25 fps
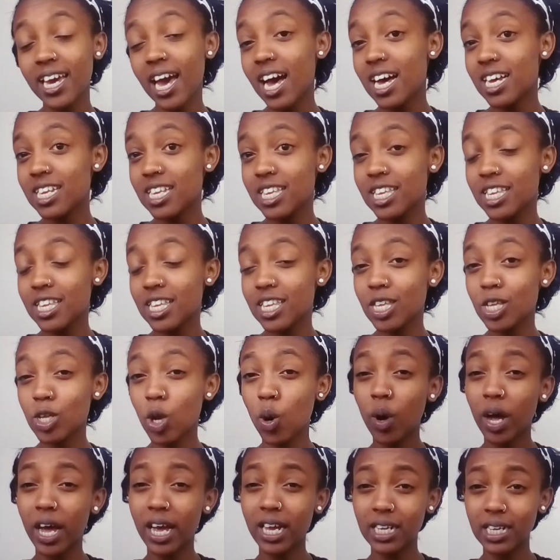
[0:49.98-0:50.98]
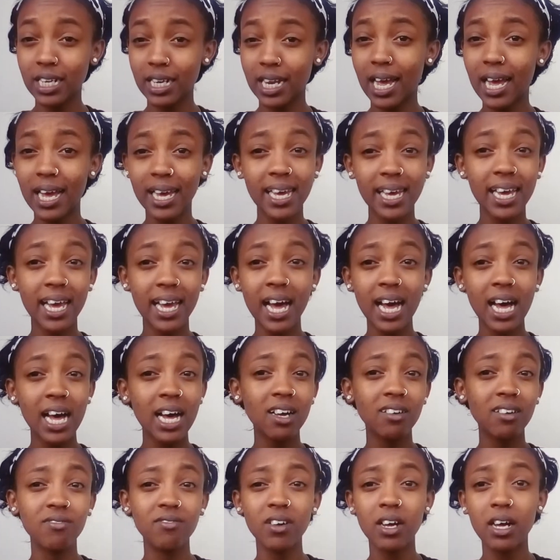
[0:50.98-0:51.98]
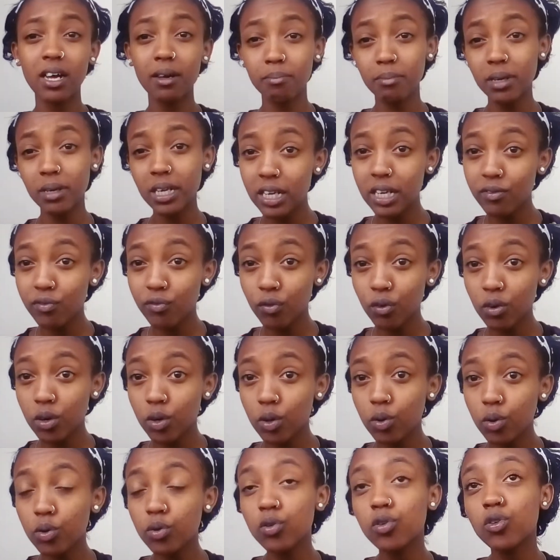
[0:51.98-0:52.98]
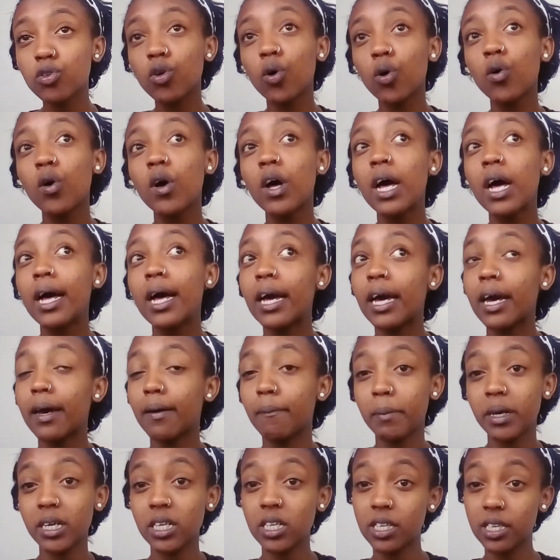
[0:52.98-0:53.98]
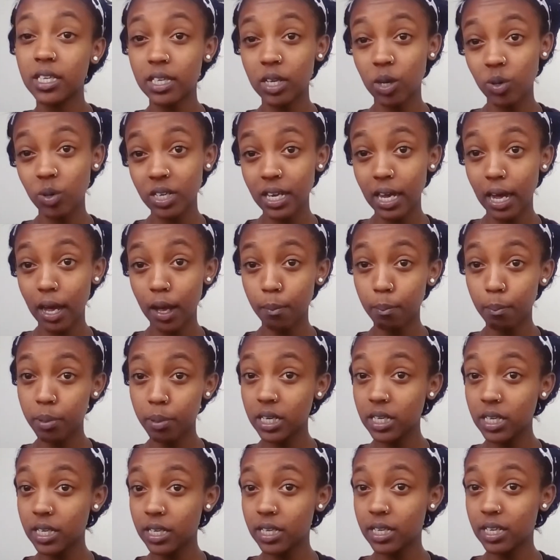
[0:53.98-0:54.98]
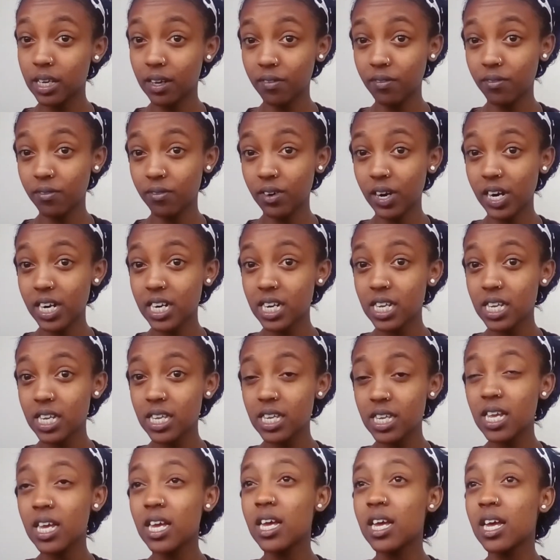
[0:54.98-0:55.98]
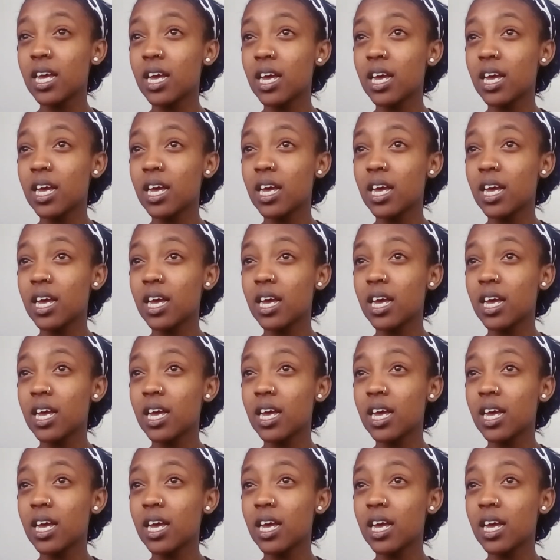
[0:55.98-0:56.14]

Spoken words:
Yes, so and I have a mini flu, so I might sound a bit different.